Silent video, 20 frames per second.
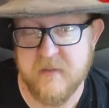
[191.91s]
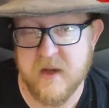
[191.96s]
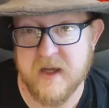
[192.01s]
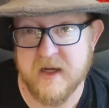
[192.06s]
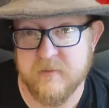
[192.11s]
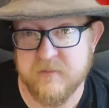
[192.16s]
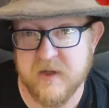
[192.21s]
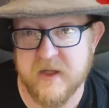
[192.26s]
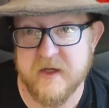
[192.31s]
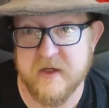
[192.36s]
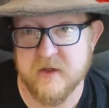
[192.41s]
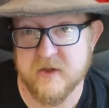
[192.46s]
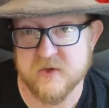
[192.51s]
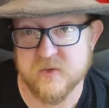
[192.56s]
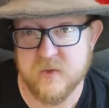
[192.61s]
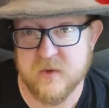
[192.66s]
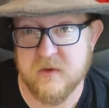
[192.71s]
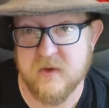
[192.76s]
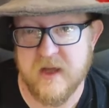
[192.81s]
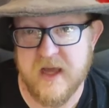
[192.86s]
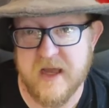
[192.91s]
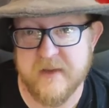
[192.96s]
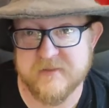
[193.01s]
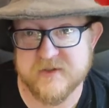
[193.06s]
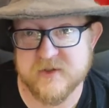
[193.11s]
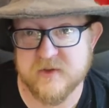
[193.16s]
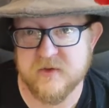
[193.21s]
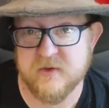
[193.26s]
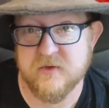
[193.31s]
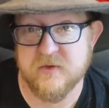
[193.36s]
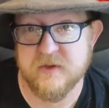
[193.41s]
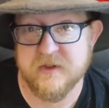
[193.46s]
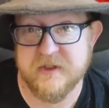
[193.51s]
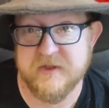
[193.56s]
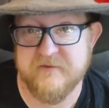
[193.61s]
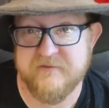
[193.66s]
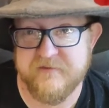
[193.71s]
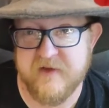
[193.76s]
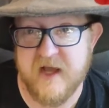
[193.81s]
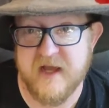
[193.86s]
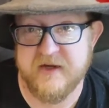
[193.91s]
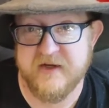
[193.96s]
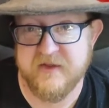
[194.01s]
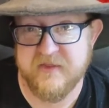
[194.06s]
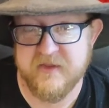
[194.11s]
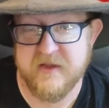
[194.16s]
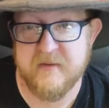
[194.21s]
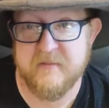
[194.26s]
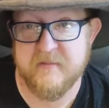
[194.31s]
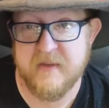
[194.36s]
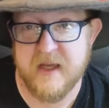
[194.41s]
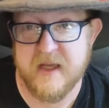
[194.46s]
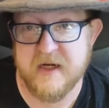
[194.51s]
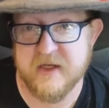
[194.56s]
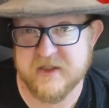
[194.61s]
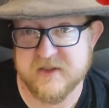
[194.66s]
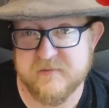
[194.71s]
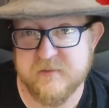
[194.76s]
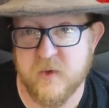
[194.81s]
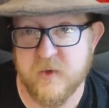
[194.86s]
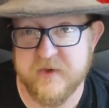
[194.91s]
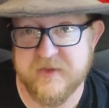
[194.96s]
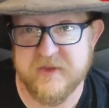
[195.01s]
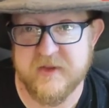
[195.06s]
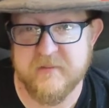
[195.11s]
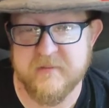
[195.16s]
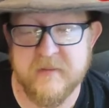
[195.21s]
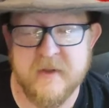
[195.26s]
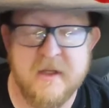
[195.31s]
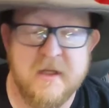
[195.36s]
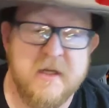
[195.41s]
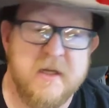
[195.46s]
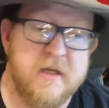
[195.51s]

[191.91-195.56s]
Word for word: my players will absolutely find them and exploit them.